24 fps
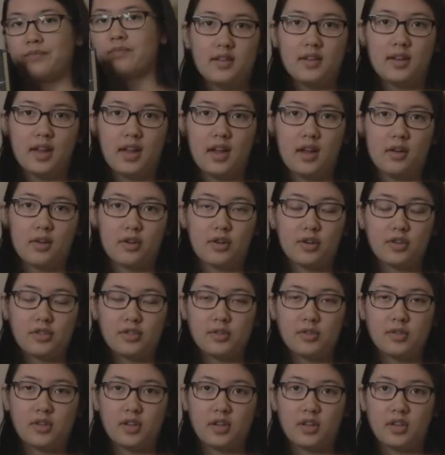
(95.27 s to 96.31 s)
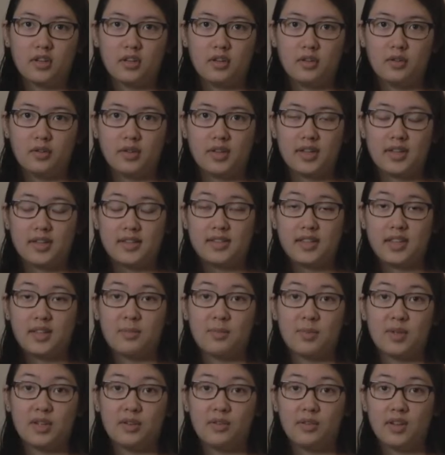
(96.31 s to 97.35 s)
Now, Curse So Dark and Lonely is a
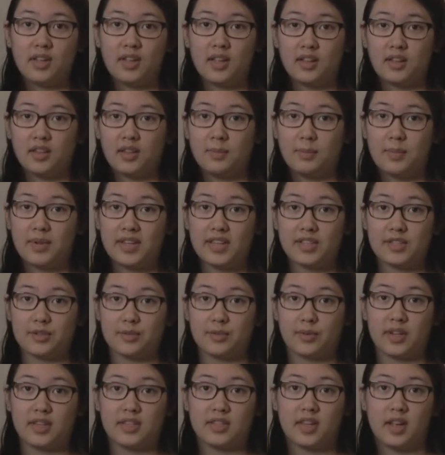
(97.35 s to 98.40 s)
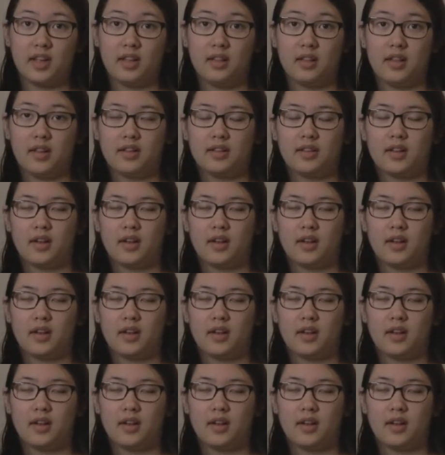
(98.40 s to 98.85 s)
Beauty and the Beast retelling.